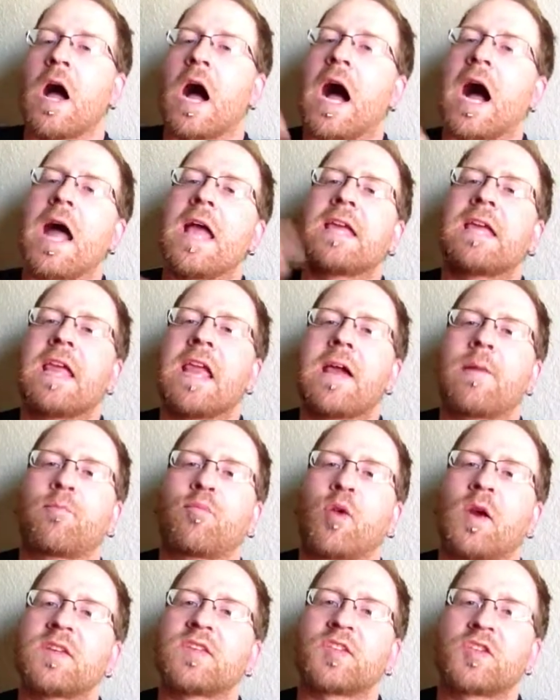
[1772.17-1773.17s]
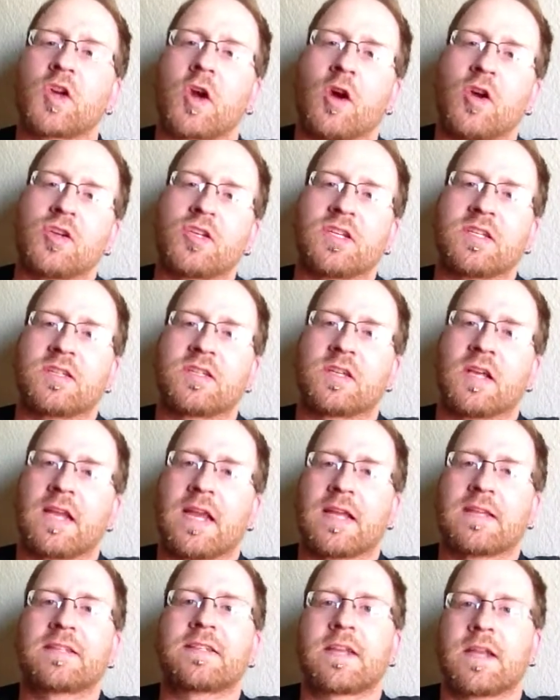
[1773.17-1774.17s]
I can't press charges
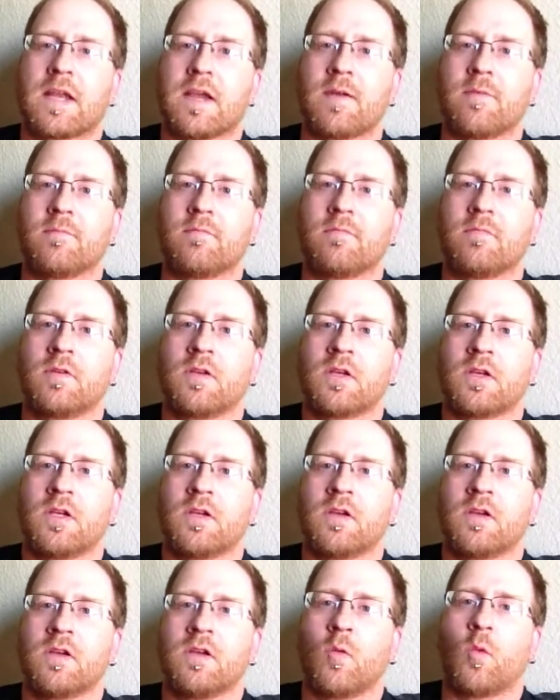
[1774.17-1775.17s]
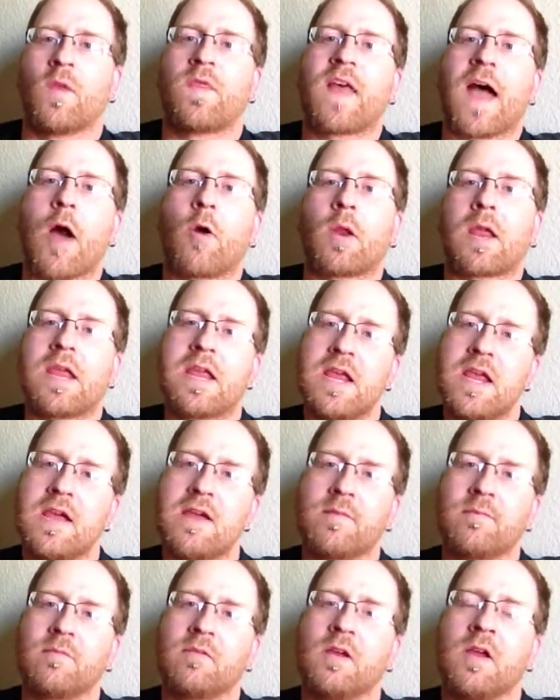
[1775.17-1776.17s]
against him without
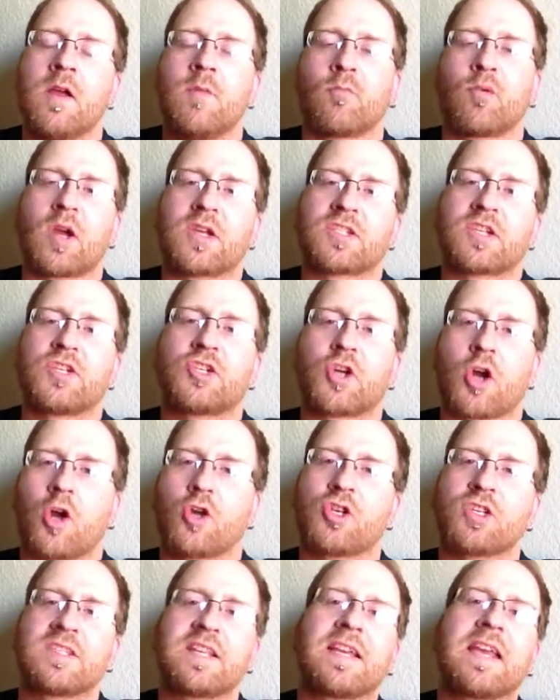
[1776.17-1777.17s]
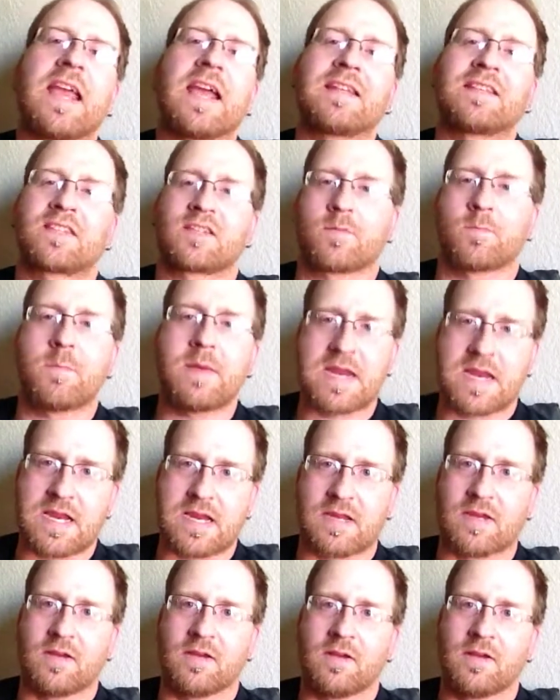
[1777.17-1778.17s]
him pressing charges against
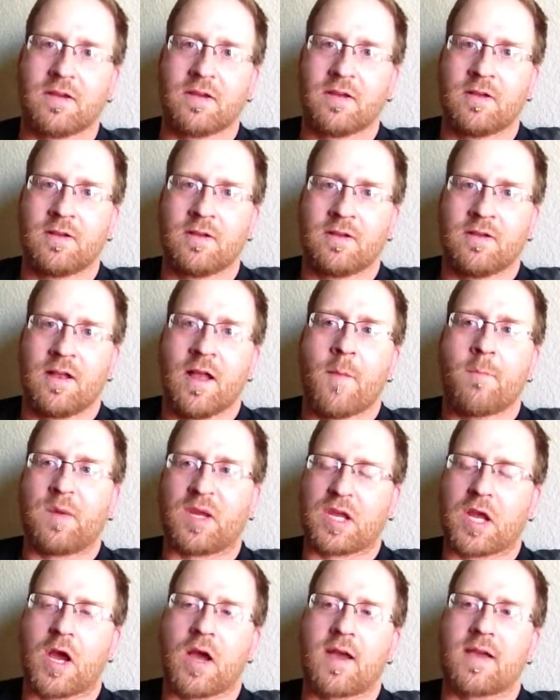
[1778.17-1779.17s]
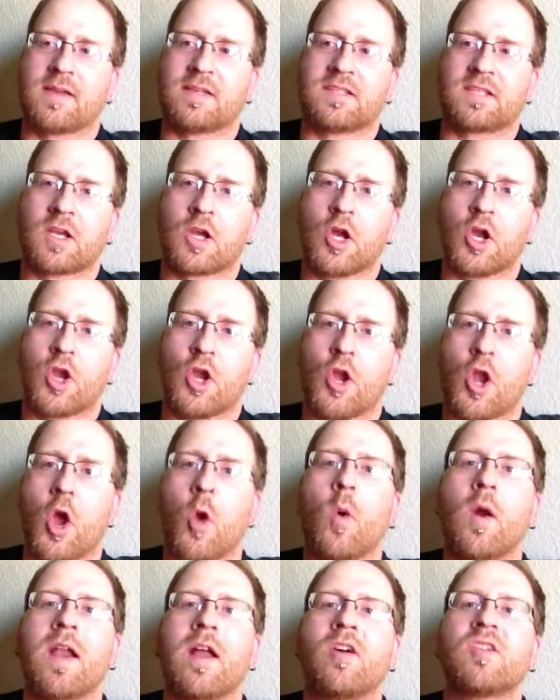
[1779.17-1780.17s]
me because no
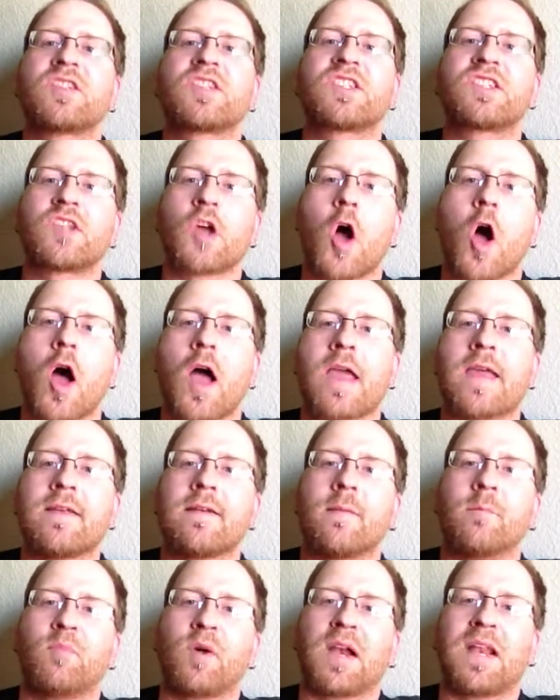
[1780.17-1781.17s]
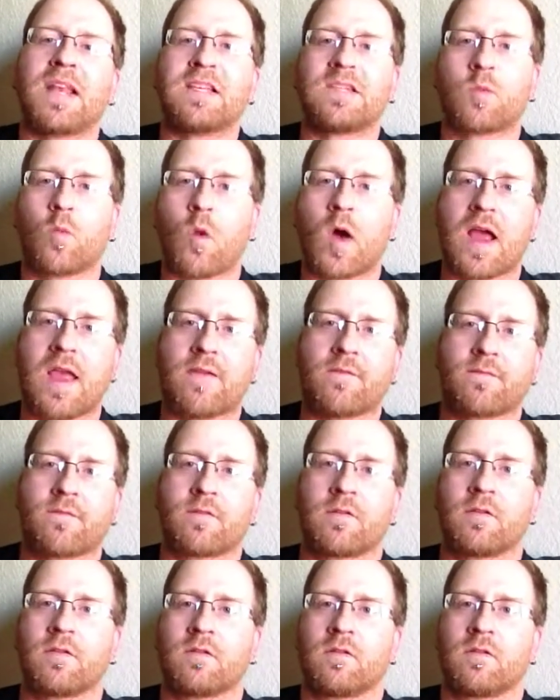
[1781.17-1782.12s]
one else saw it but his wife,